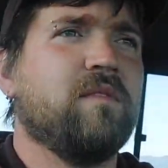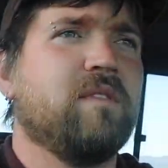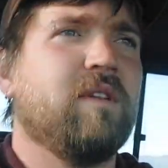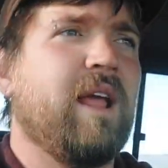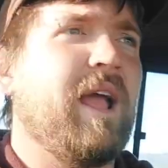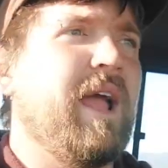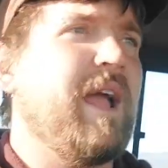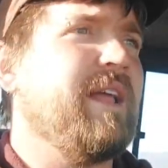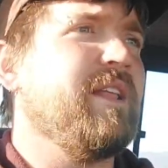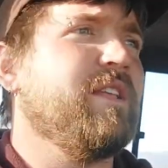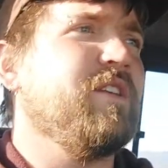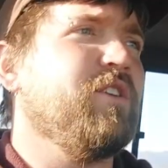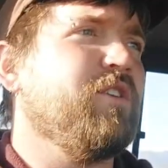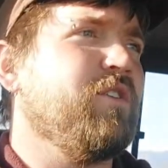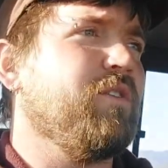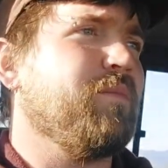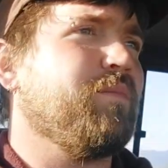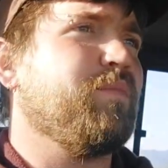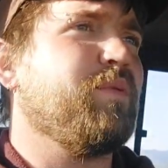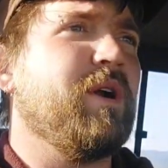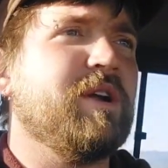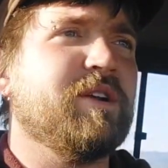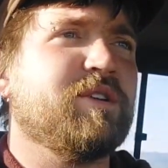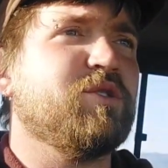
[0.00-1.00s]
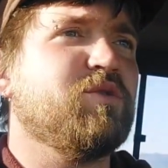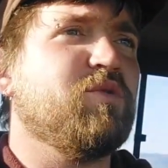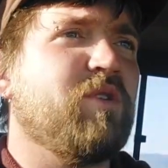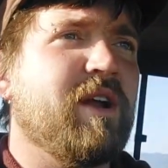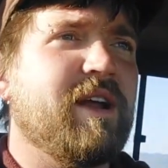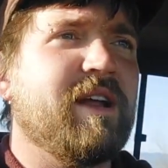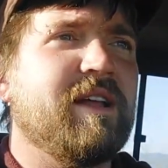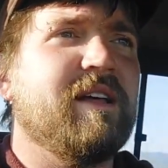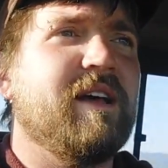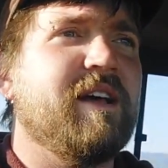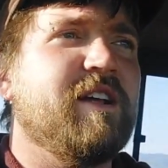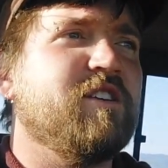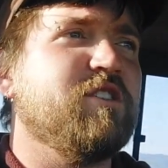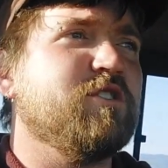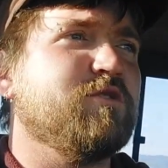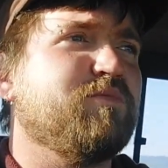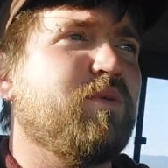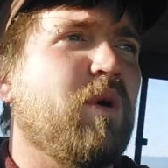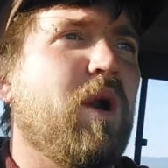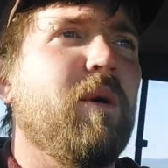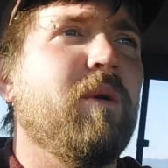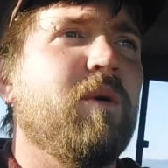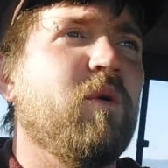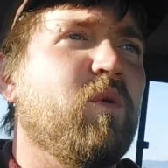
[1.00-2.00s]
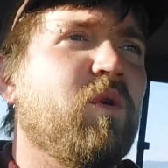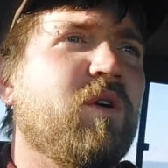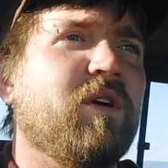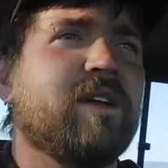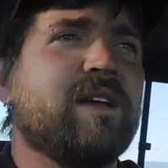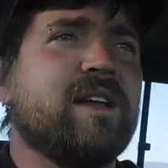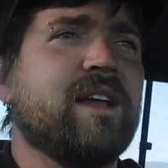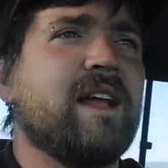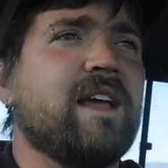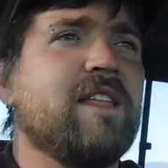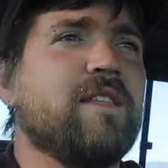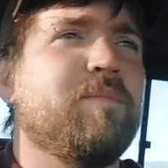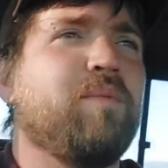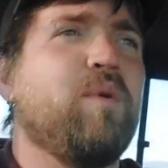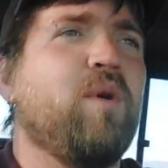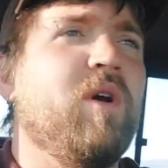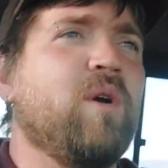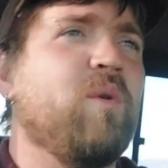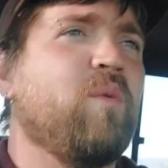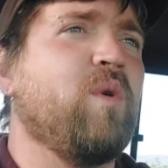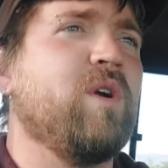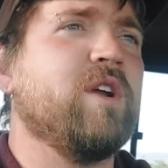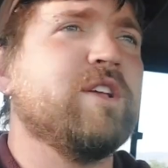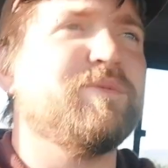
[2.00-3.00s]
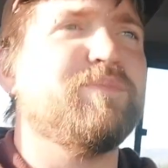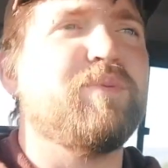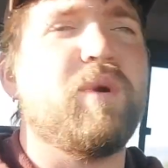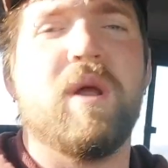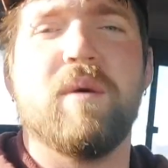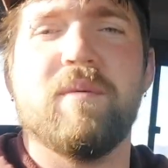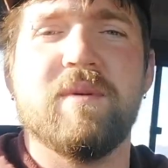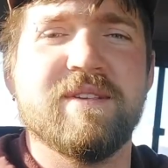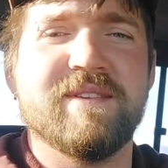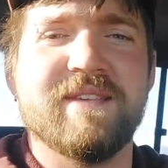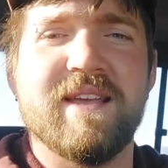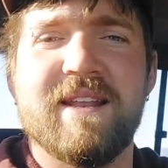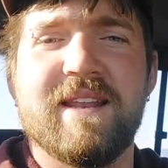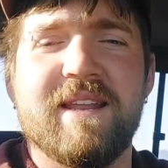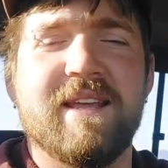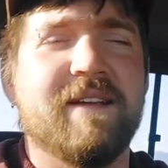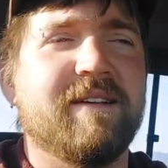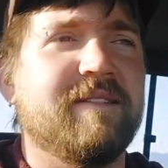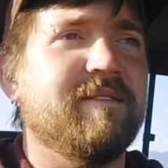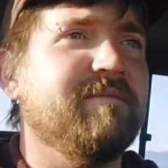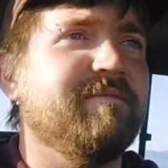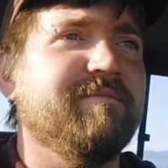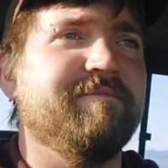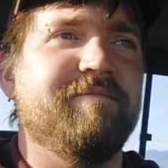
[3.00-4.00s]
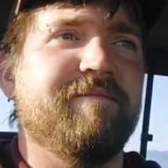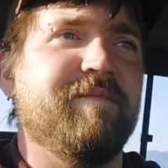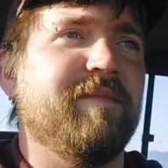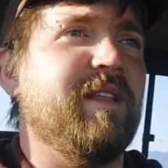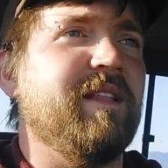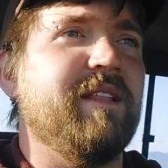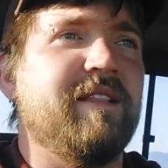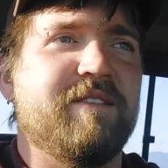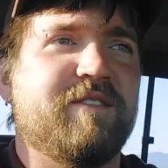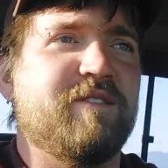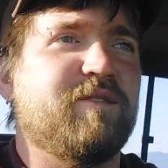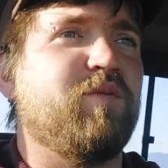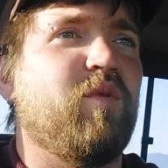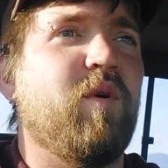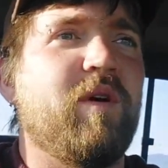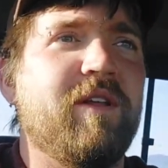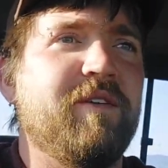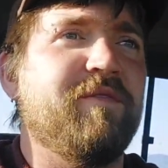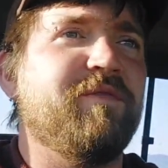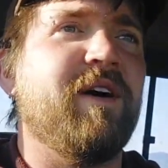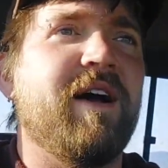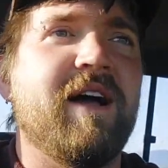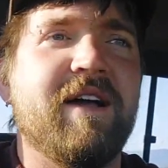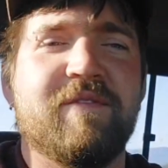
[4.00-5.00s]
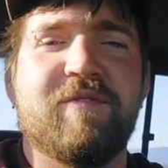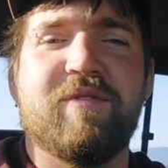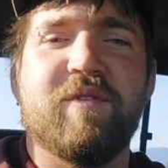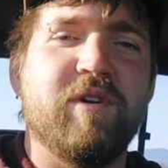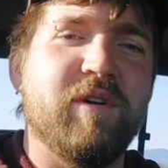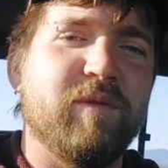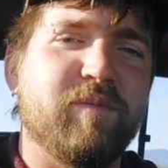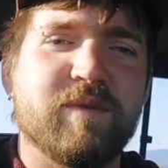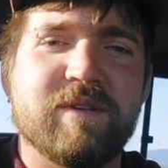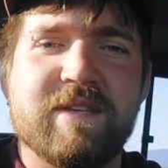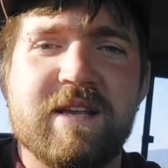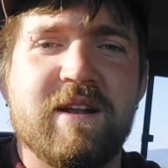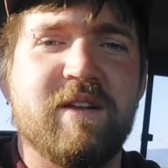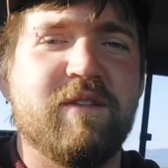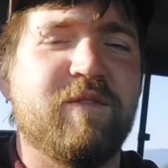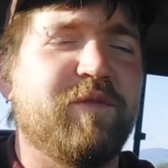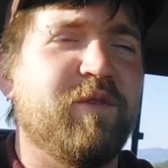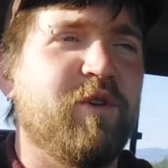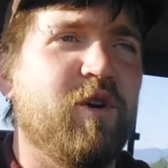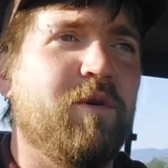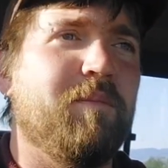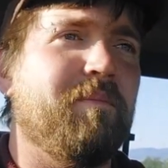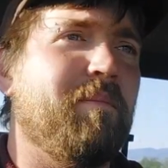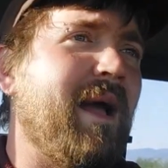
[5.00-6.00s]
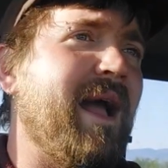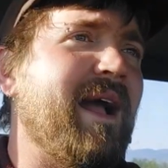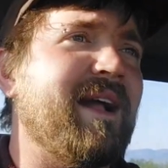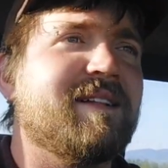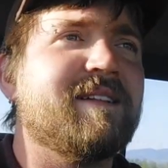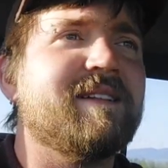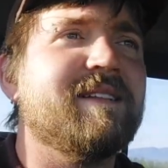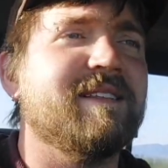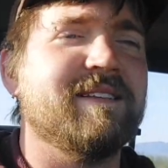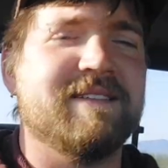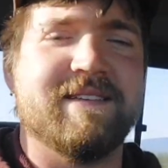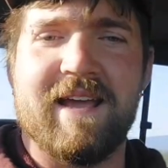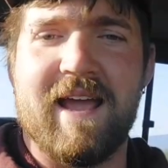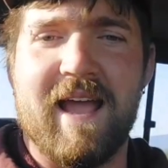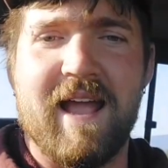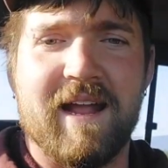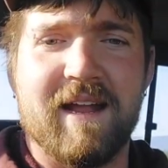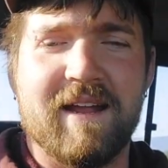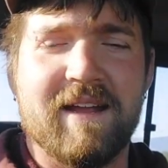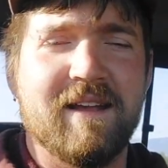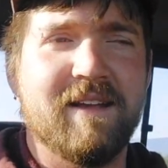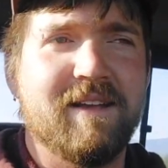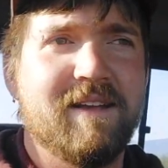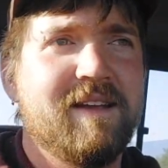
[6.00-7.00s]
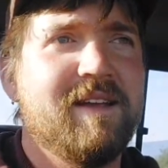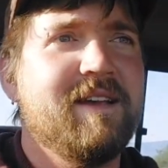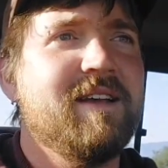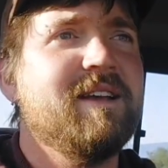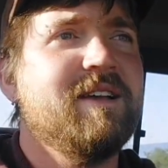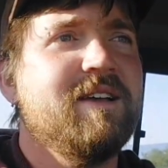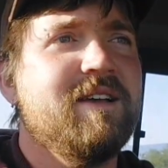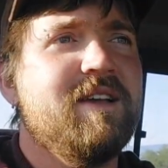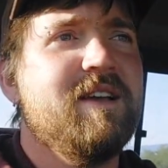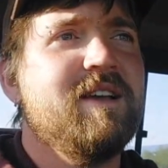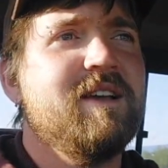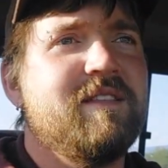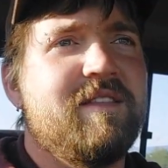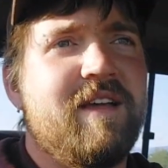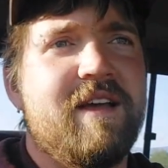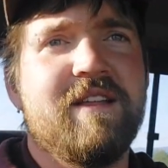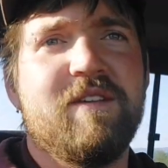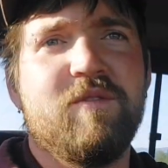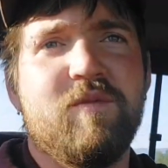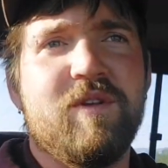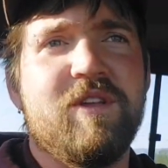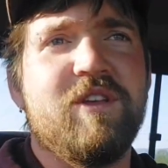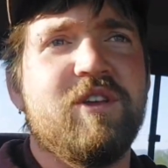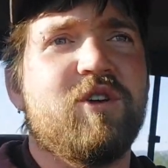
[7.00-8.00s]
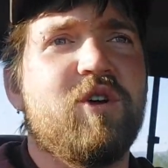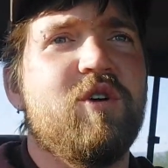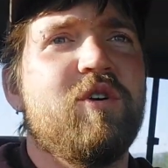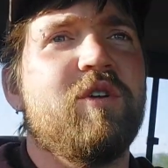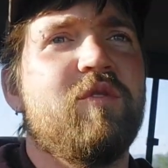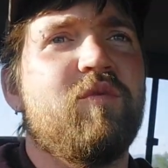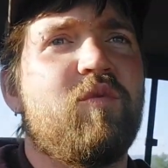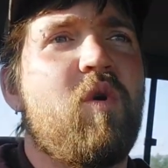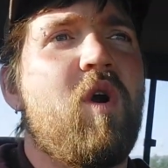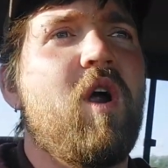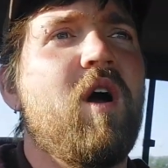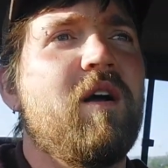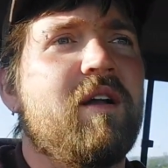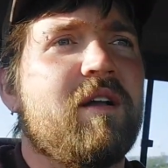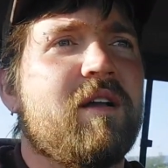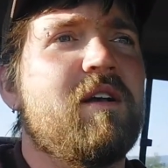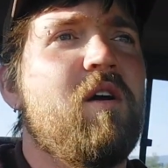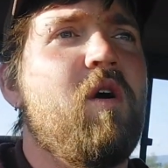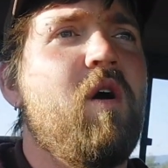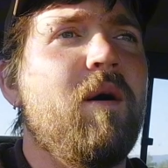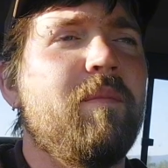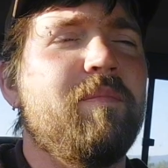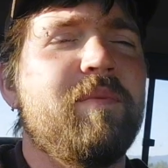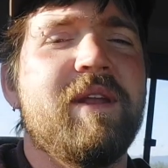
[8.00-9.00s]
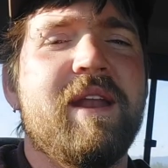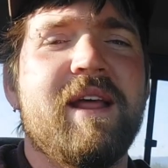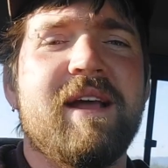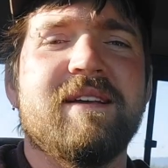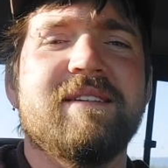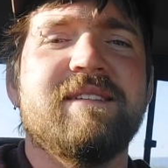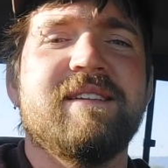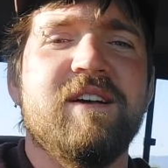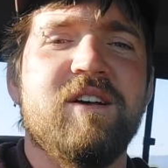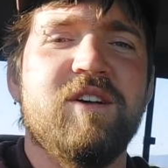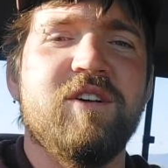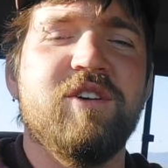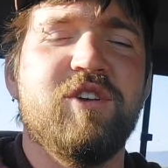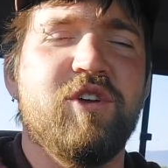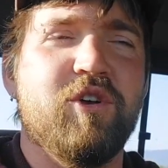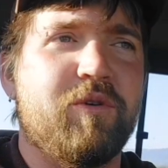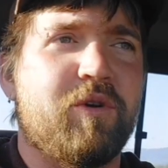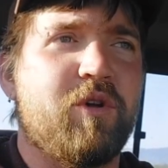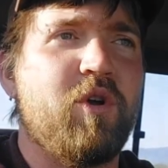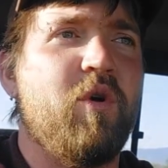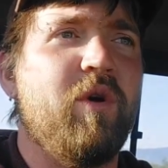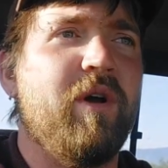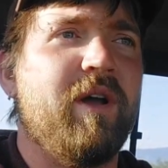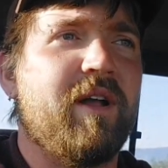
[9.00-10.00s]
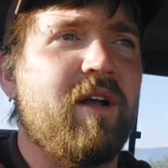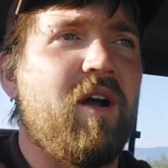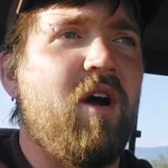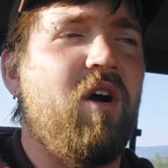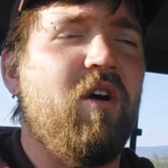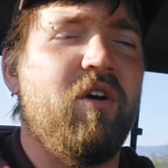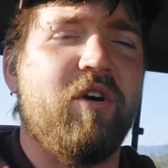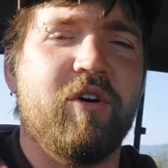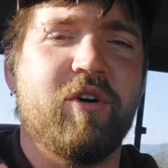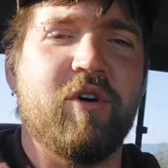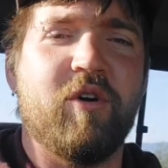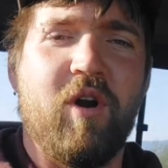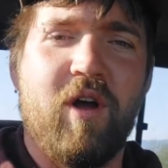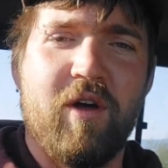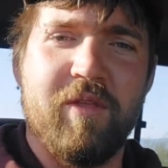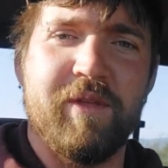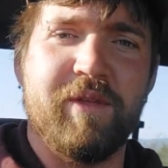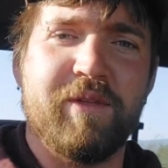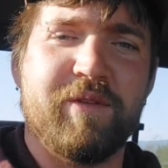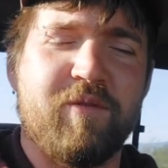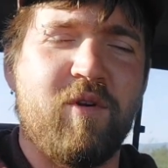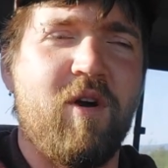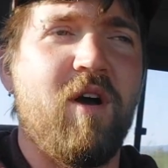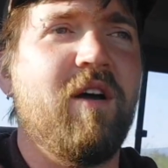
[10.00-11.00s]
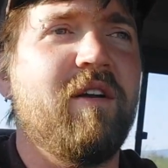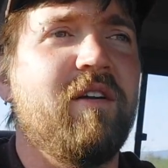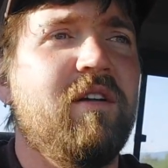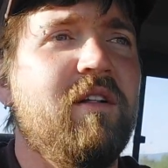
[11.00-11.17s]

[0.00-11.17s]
And your pressure regulator is probably working at the point where it's probably sending 25-30% of fuel back to the tank. Then when you go up the next hill, you're going harder on the throttle.